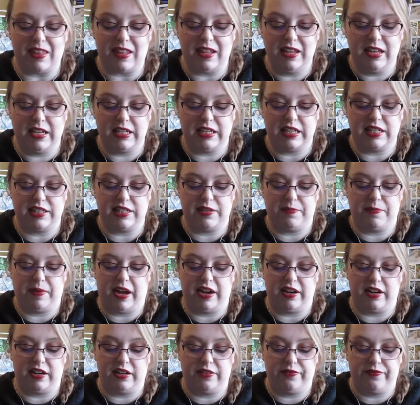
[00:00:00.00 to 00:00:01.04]
it doesn't
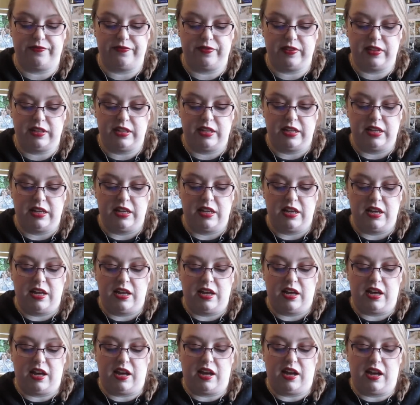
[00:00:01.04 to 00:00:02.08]
matter.
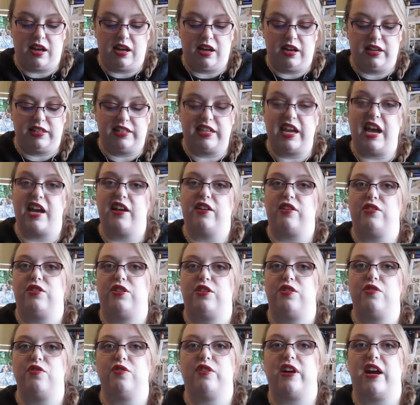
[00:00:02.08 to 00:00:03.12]
Tackle
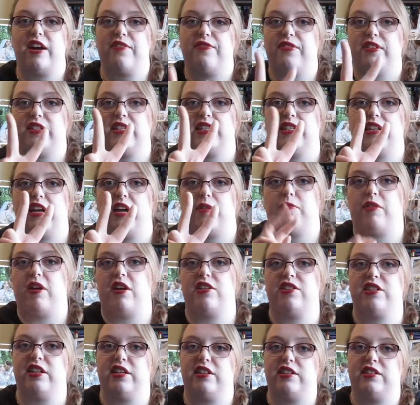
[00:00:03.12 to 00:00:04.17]
2 graphic design
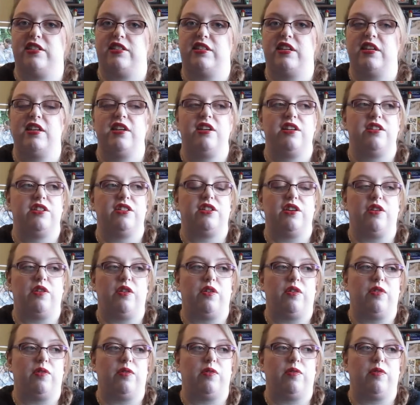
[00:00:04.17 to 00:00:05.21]
projects.
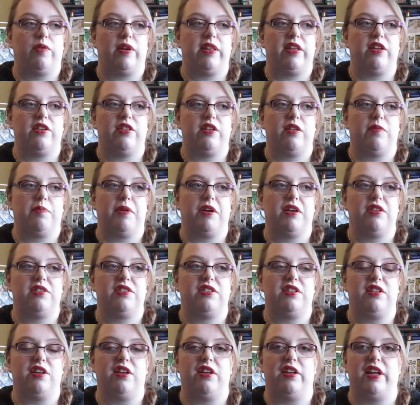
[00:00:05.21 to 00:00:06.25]
So whether they're
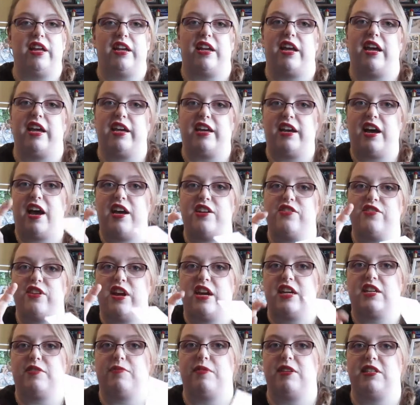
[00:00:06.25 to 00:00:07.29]
personal and I
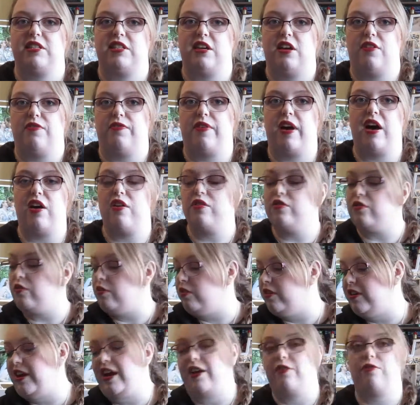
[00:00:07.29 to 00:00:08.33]
contract myself out
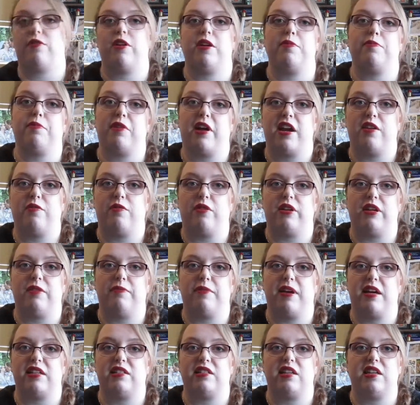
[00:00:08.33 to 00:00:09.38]
or I rebrand Wooly
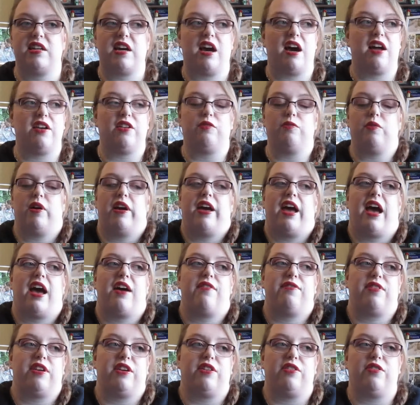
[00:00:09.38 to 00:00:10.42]
Mastadon or what
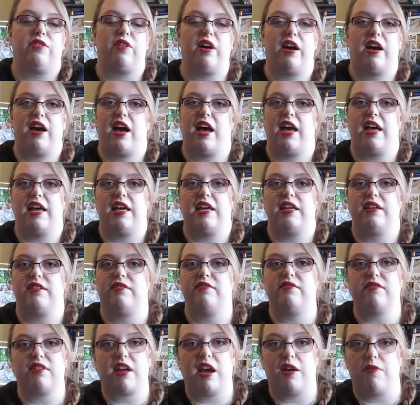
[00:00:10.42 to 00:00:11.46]
have you, I
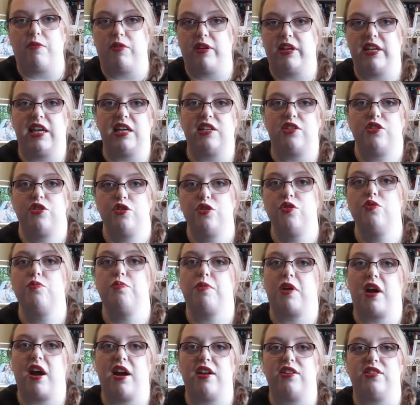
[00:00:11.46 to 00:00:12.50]
want to get 2
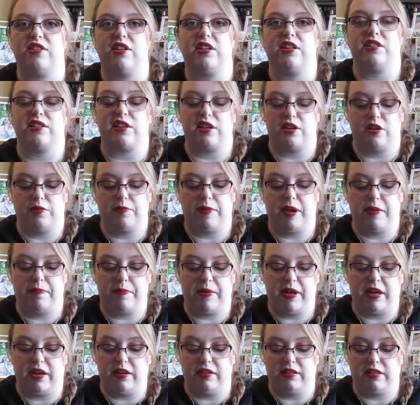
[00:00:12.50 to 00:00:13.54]
projects under my
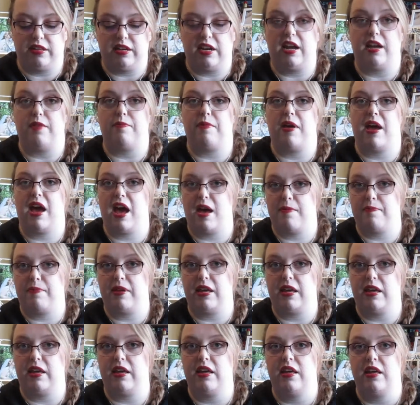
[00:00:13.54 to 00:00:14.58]
belt that I am
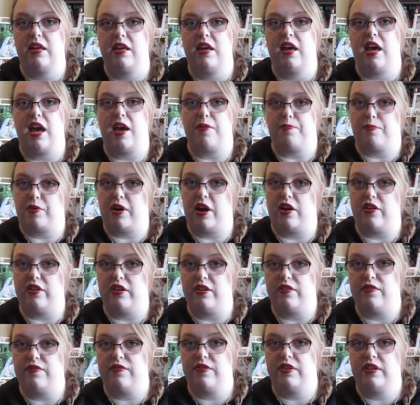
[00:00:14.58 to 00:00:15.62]
happy and proud
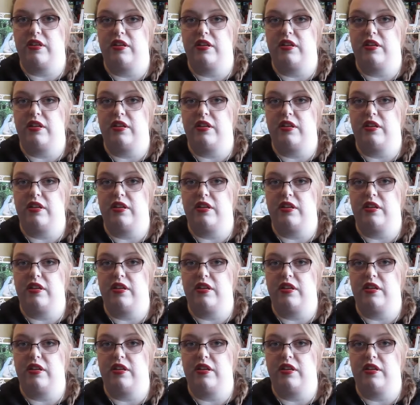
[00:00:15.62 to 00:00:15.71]
of.